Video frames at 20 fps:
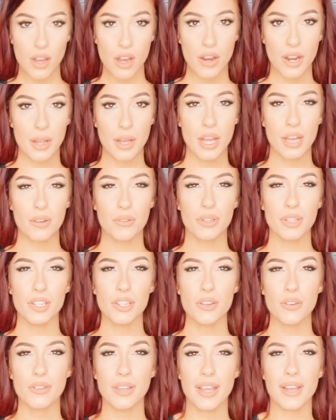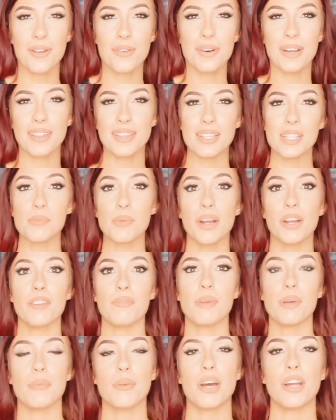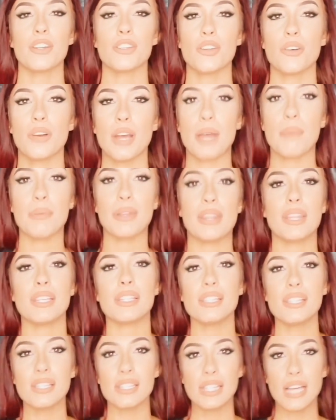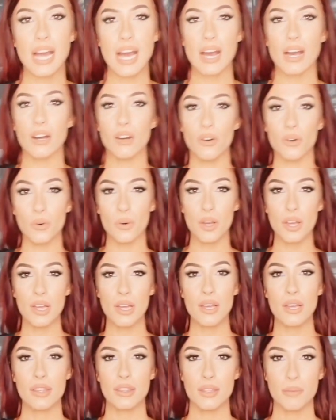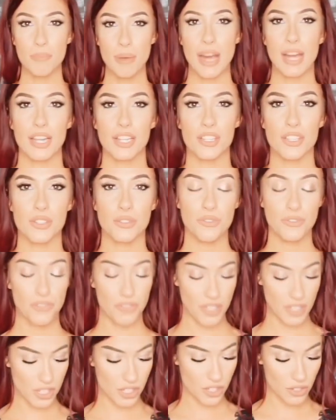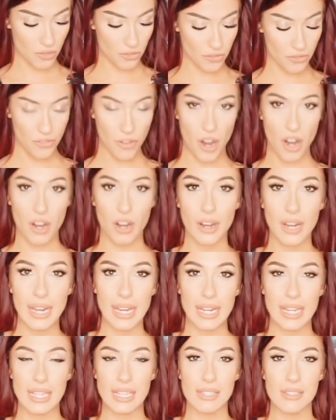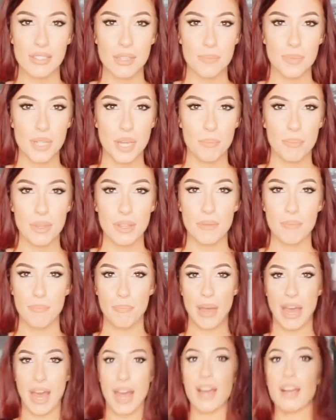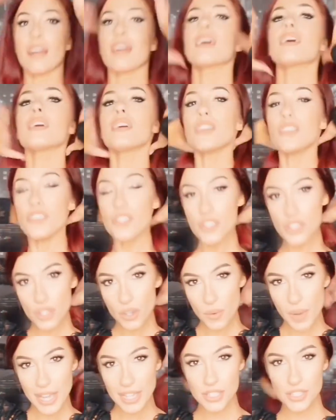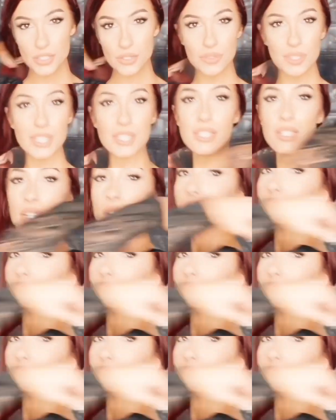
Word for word: All right, I really don't like want this part of my bra to show. Okay, but this is how the bodysuit fits so far. It is zipped up in the back, so I do need to